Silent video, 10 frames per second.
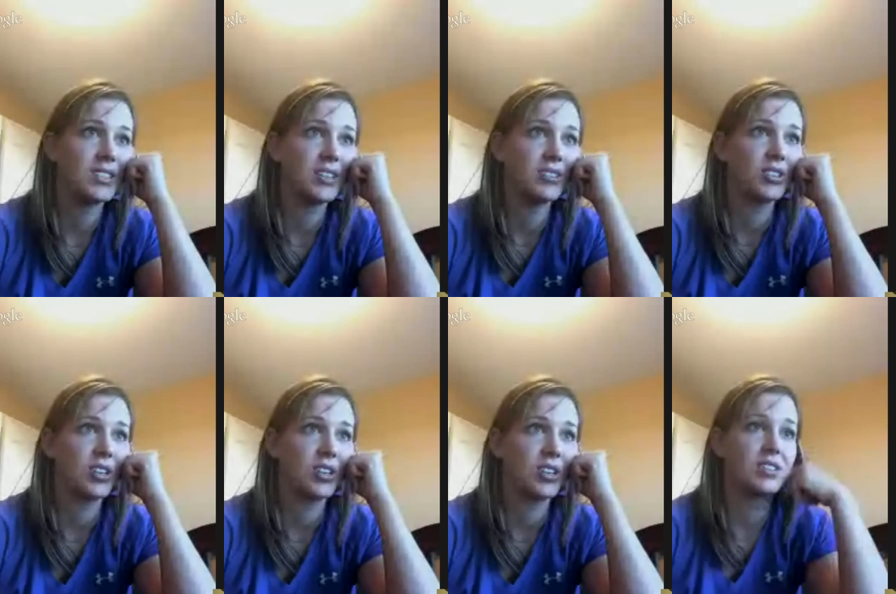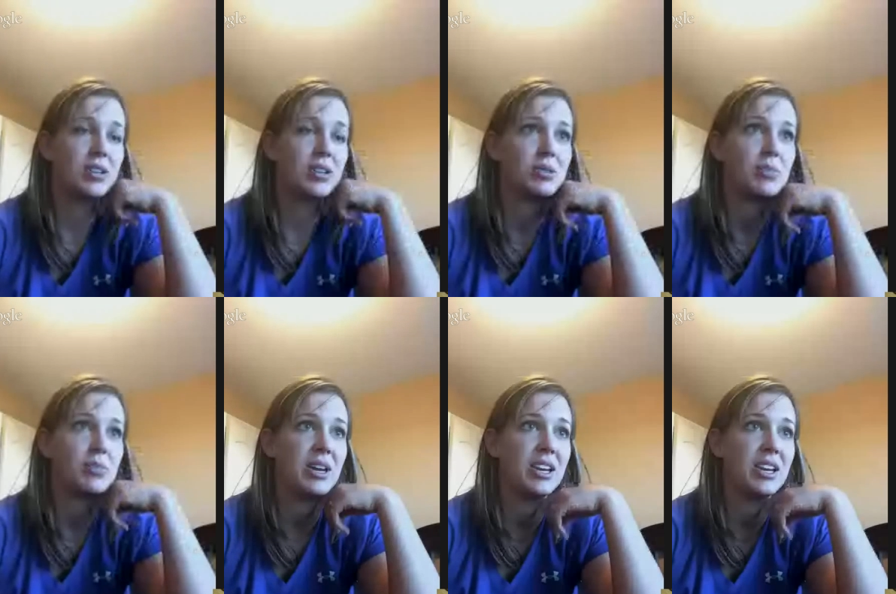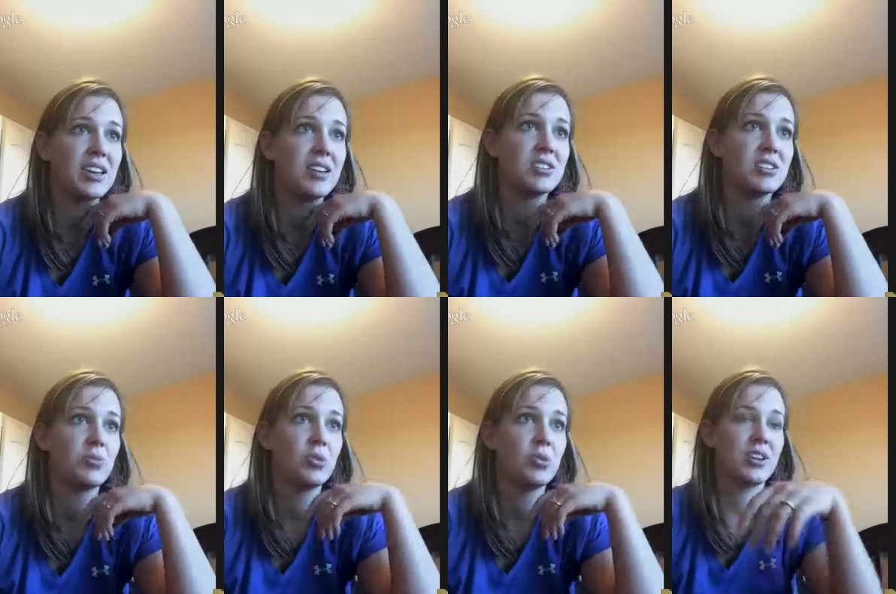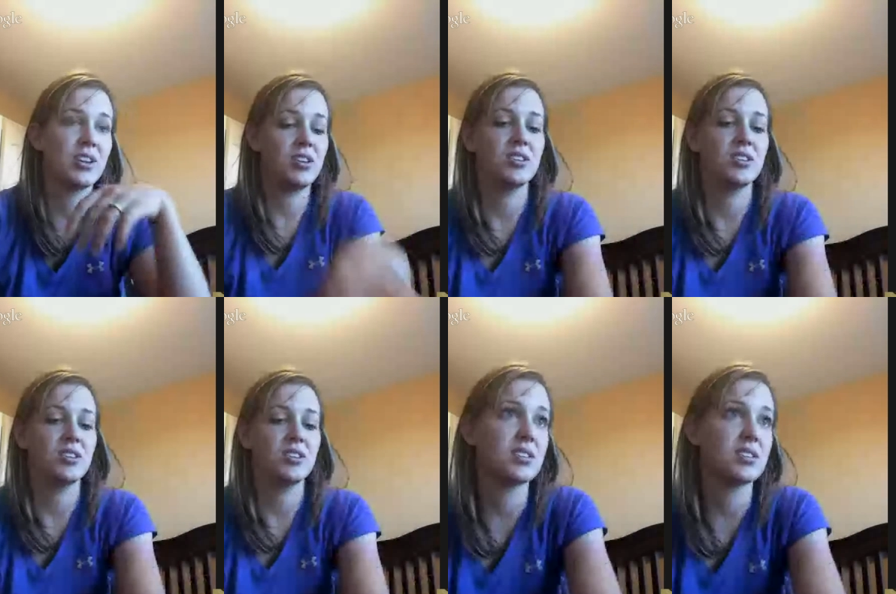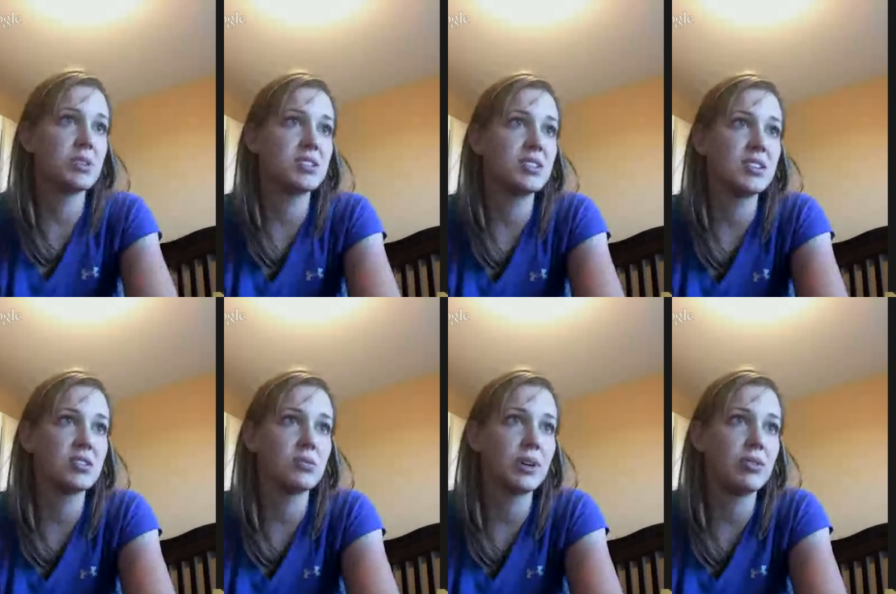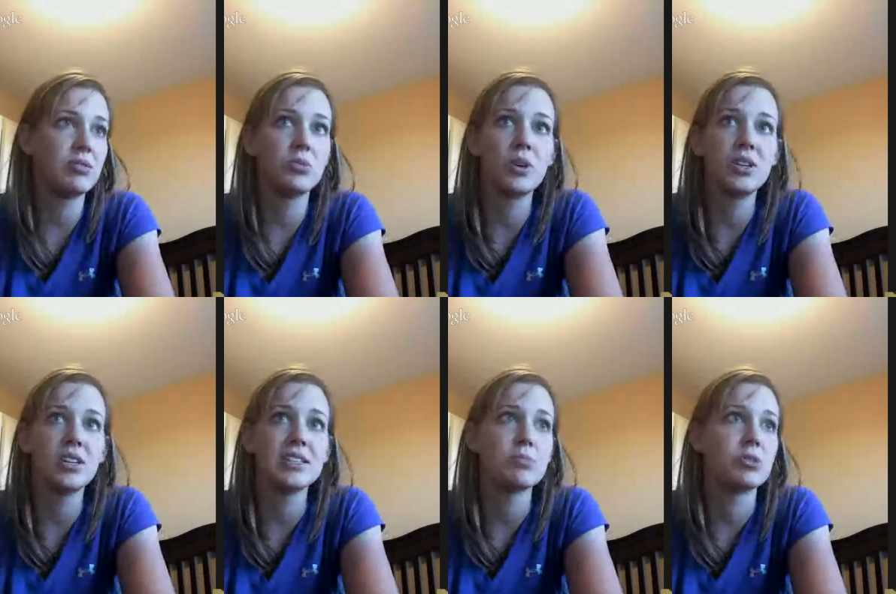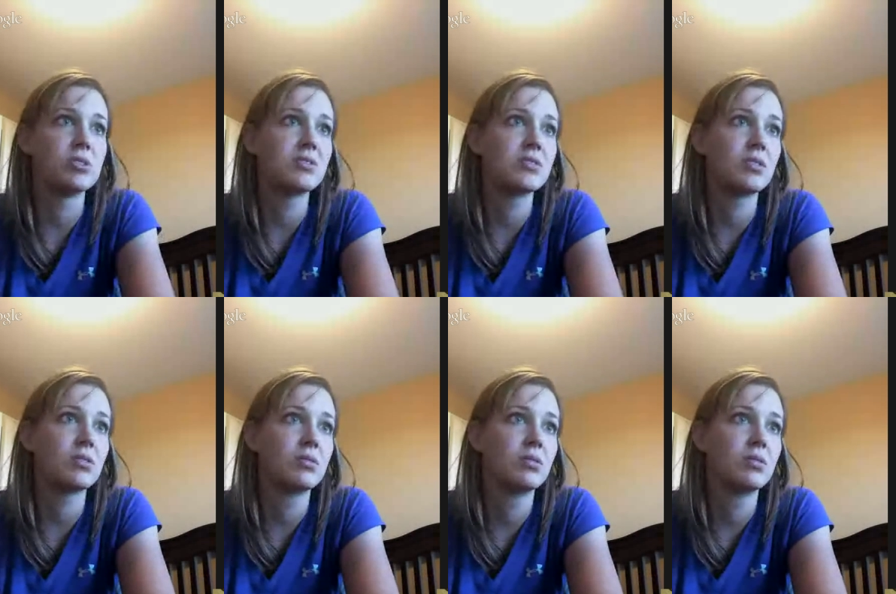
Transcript: sounds good. Because I was debating, because I got 0.996, but it says to round to 1 decimal. So.